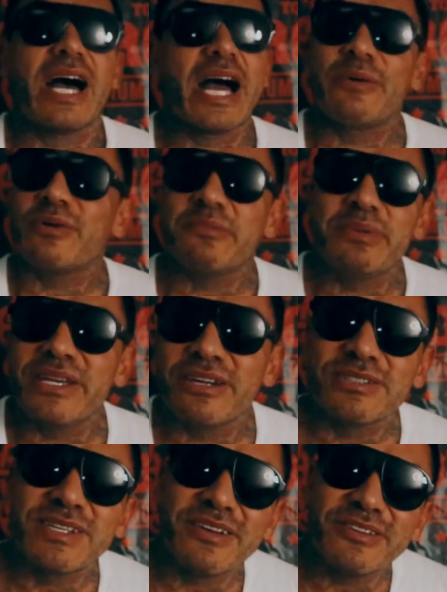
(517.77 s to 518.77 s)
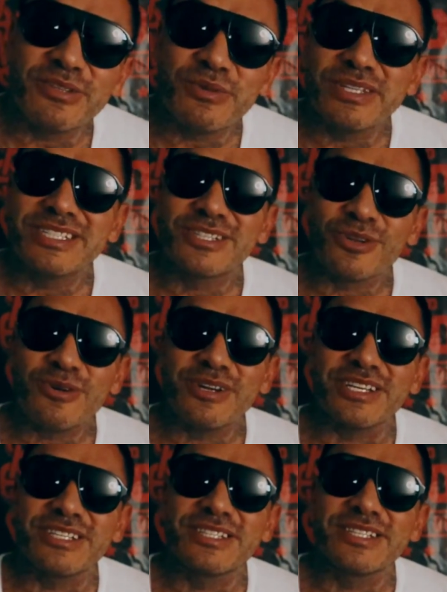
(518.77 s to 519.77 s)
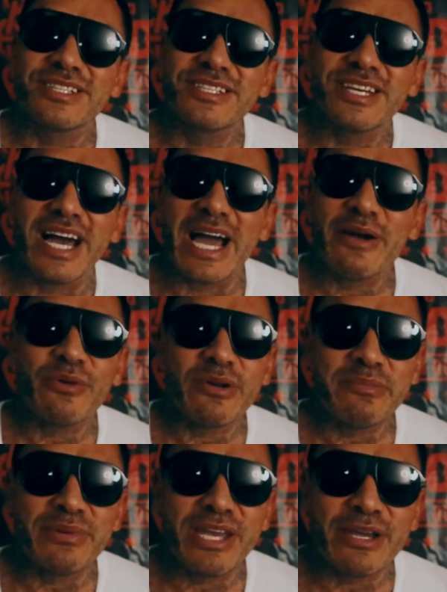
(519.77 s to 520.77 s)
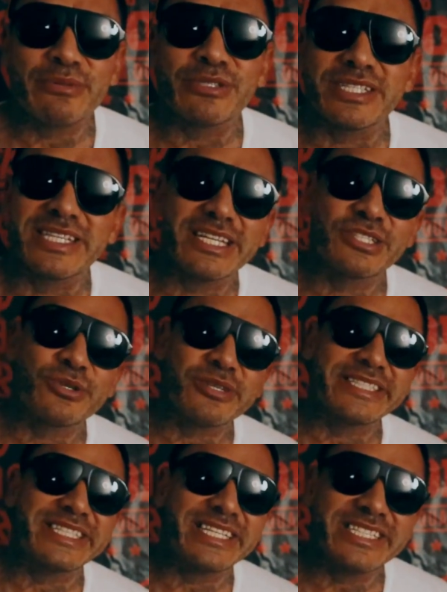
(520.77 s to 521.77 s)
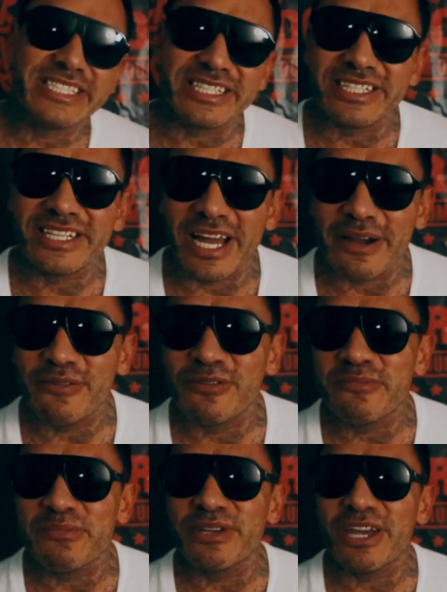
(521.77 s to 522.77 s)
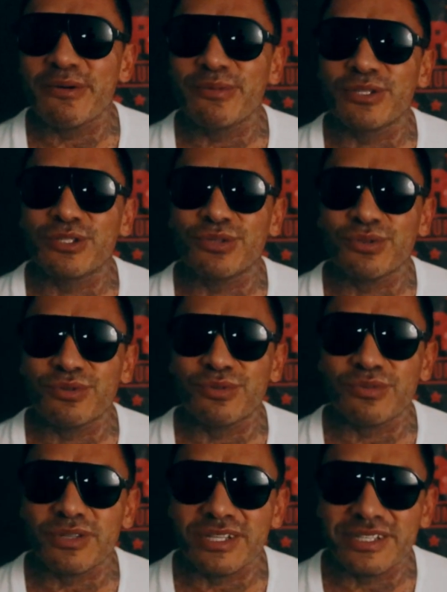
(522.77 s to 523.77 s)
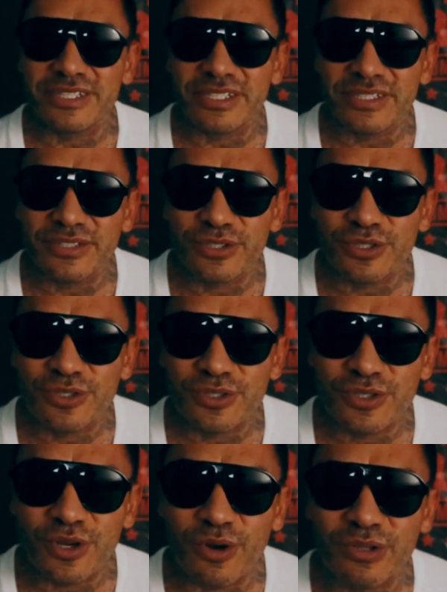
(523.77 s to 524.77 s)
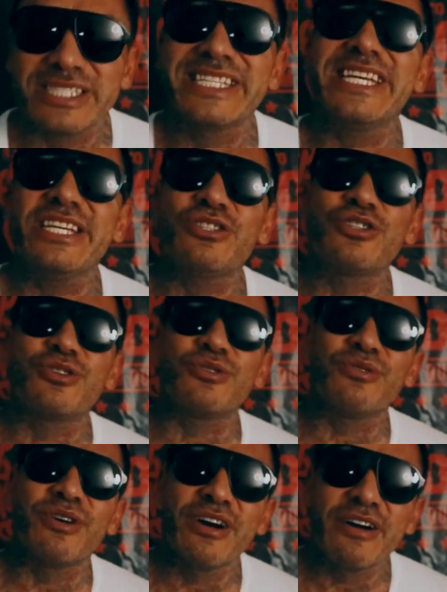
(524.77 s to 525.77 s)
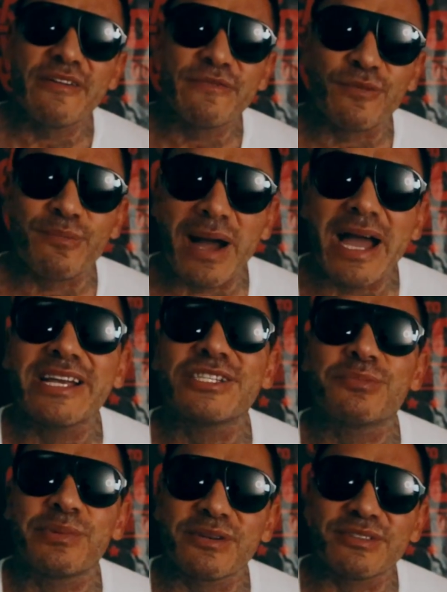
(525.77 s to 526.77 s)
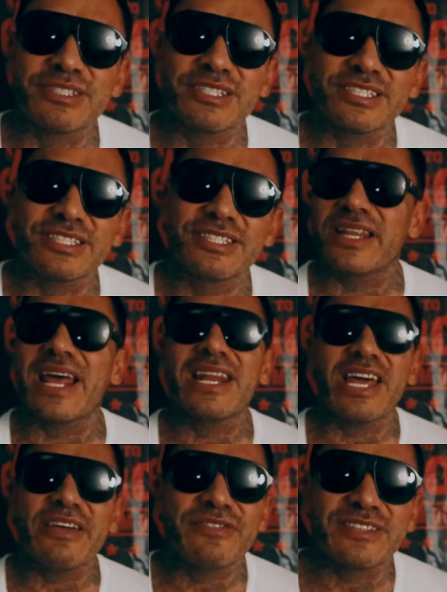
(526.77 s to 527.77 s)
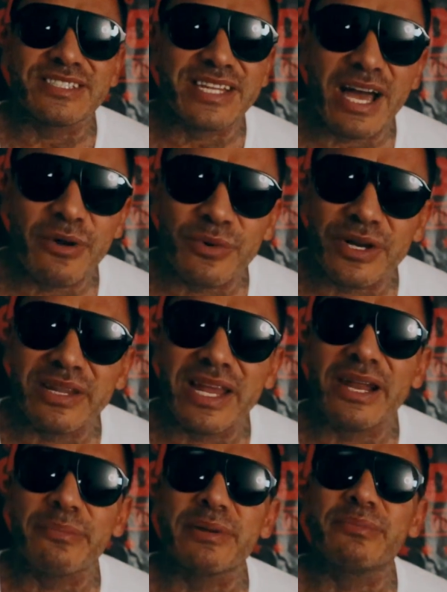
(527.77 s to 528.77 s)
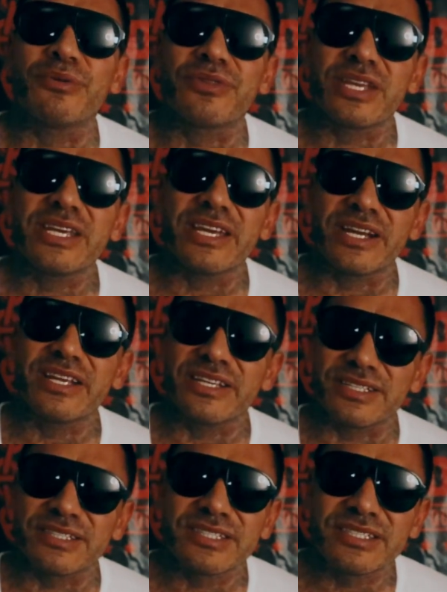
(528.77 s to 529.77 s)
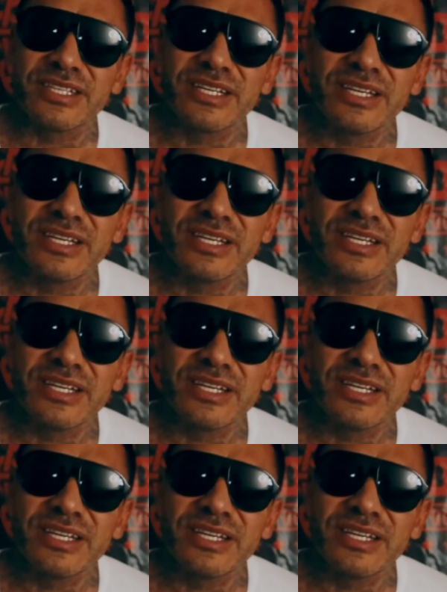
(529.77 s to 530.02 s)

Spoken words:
I wouldn't be here telling you these stories. I wouldn't be able to get your attention. I wouldn't be able to teach you from my experiences. That life is not what a lot of people think it is.